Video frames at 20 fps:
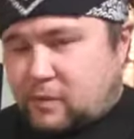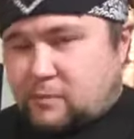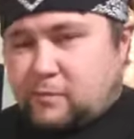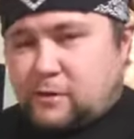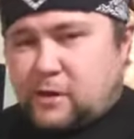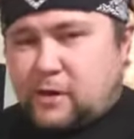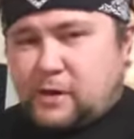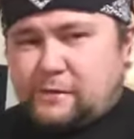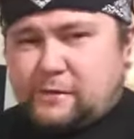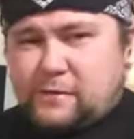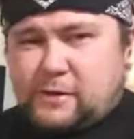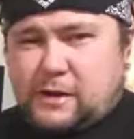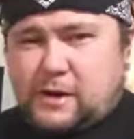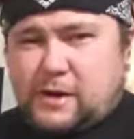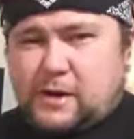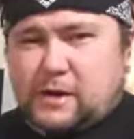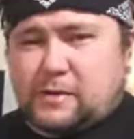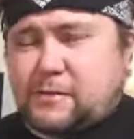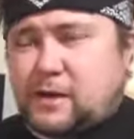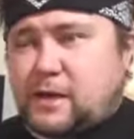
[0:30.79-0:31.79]
Bride of
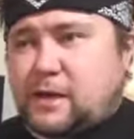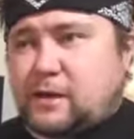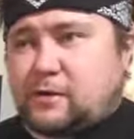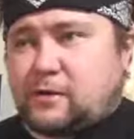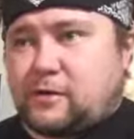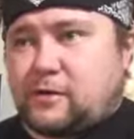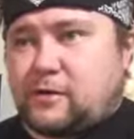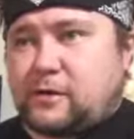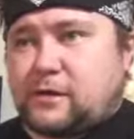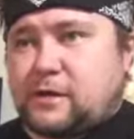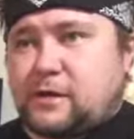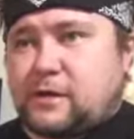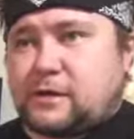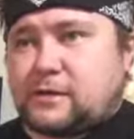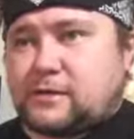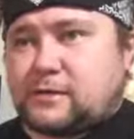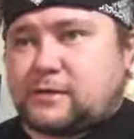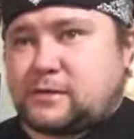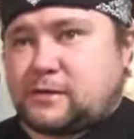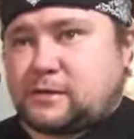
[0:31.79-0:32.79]
Re-Animator
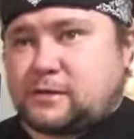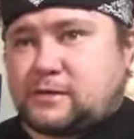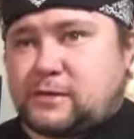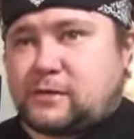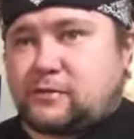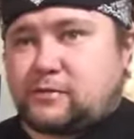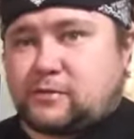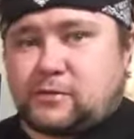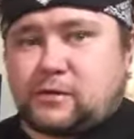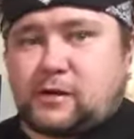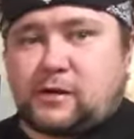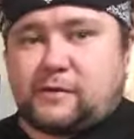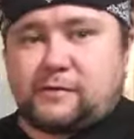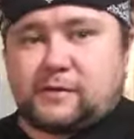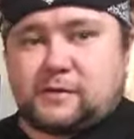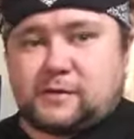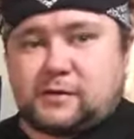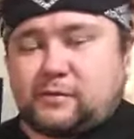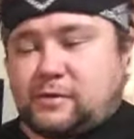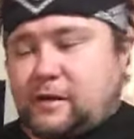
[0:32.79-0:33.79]
is a sequel to
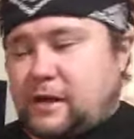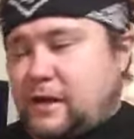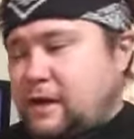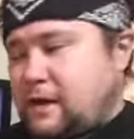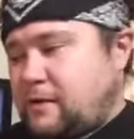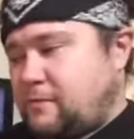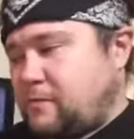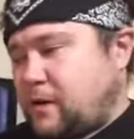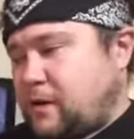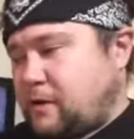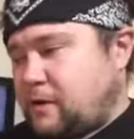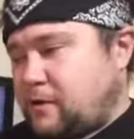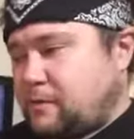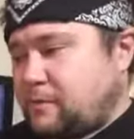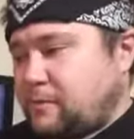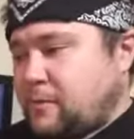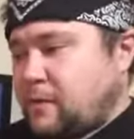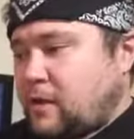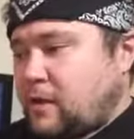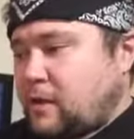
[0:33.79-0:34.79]
obviously Re-Animator,
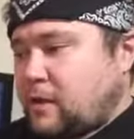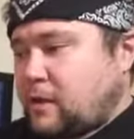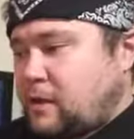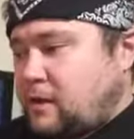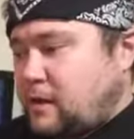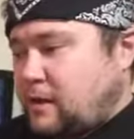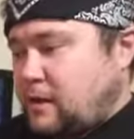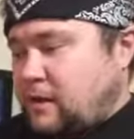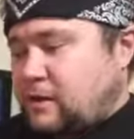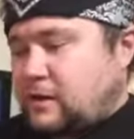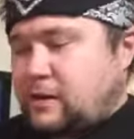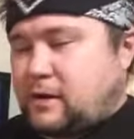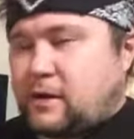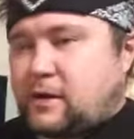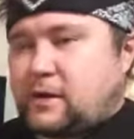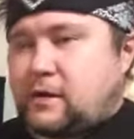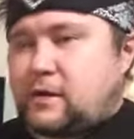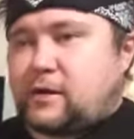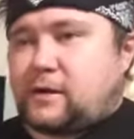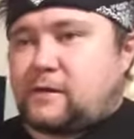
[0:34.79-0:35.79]
and
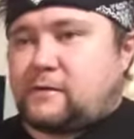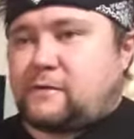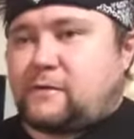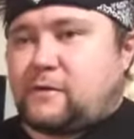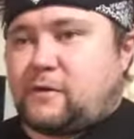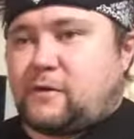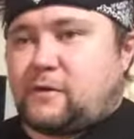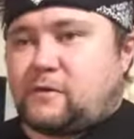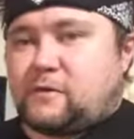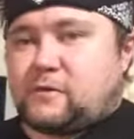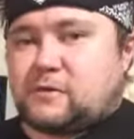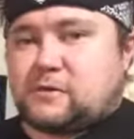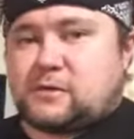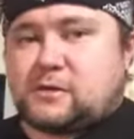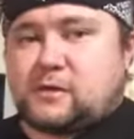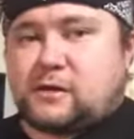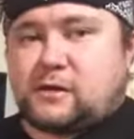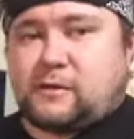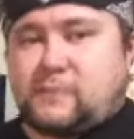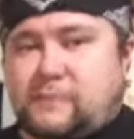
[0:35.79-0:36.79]
it follows
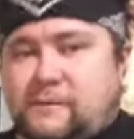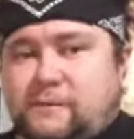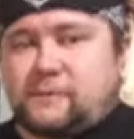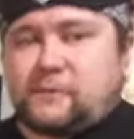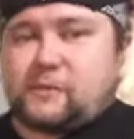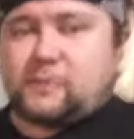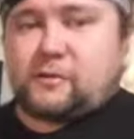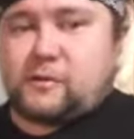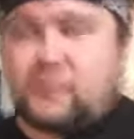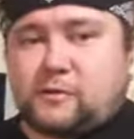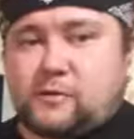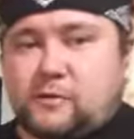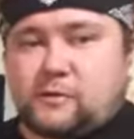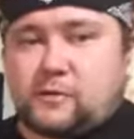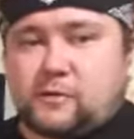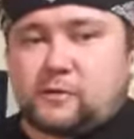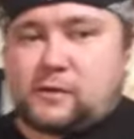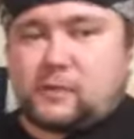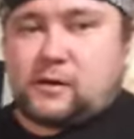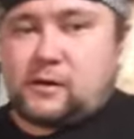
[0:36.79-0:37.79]
the
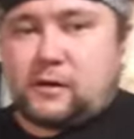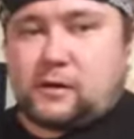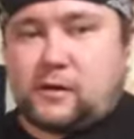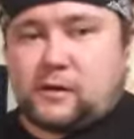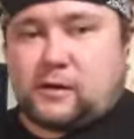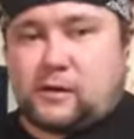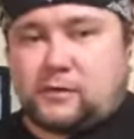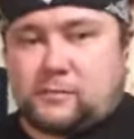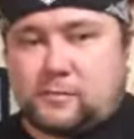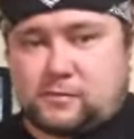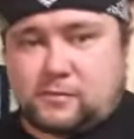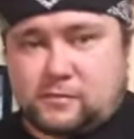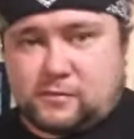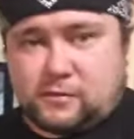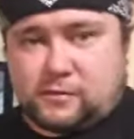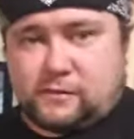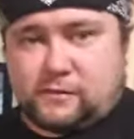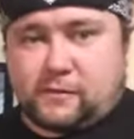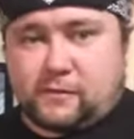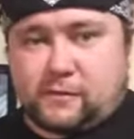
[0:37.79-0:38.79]
further
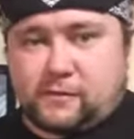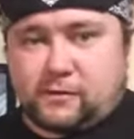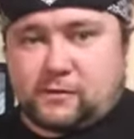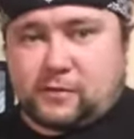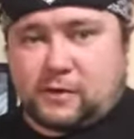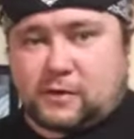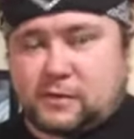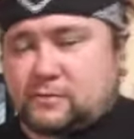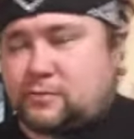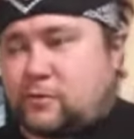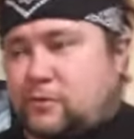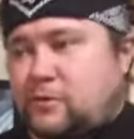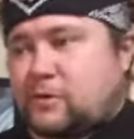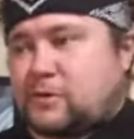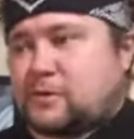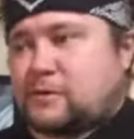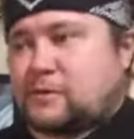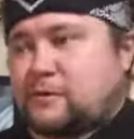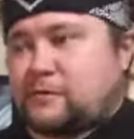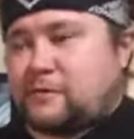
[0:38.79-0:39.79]

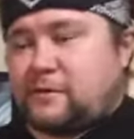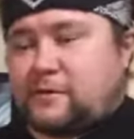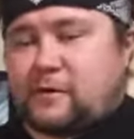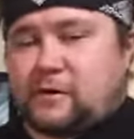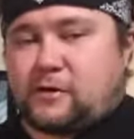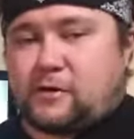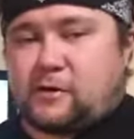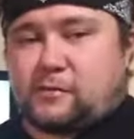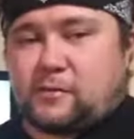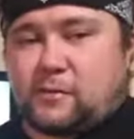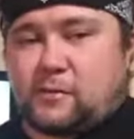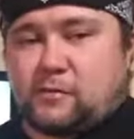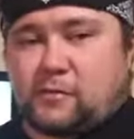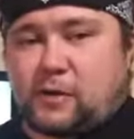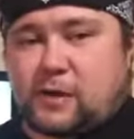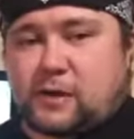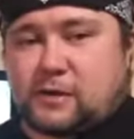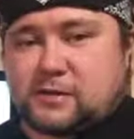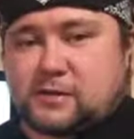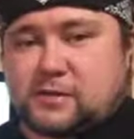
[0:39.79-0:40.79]
exploits of Herbert
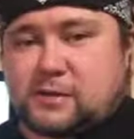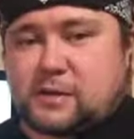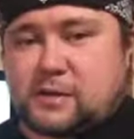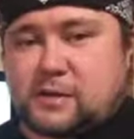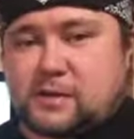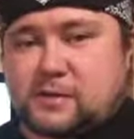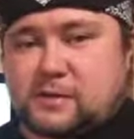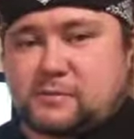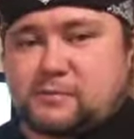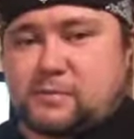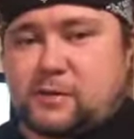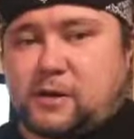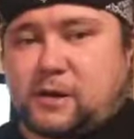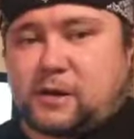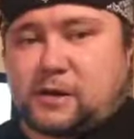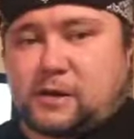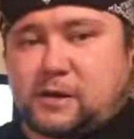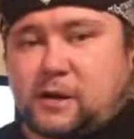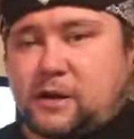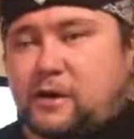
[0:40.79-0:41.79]
West and his
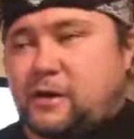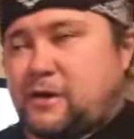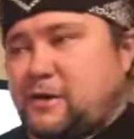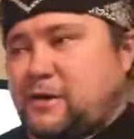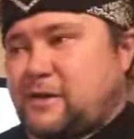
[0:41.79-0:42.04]
buddy there,